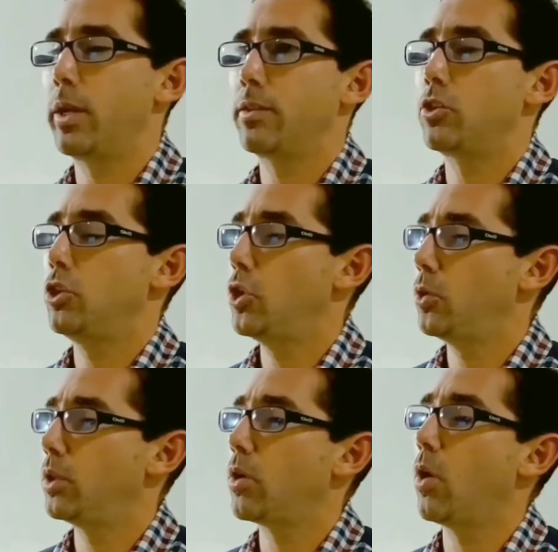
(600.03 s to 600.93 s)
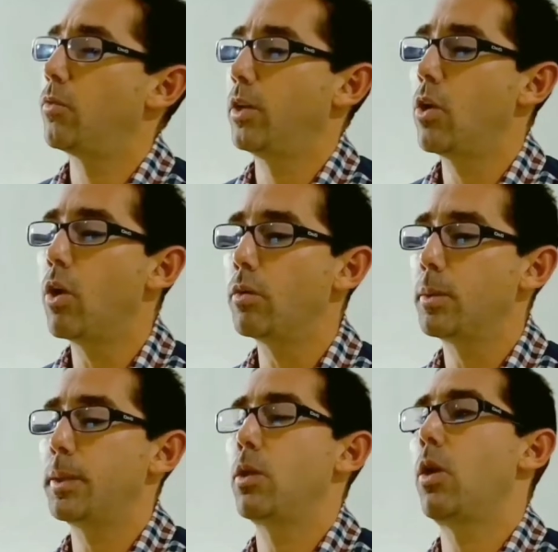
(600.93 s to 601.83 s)
Risk Unit of the
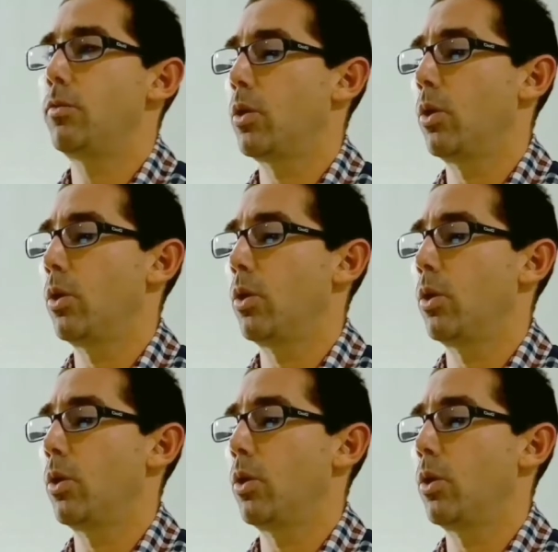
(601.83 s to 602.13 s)
Government of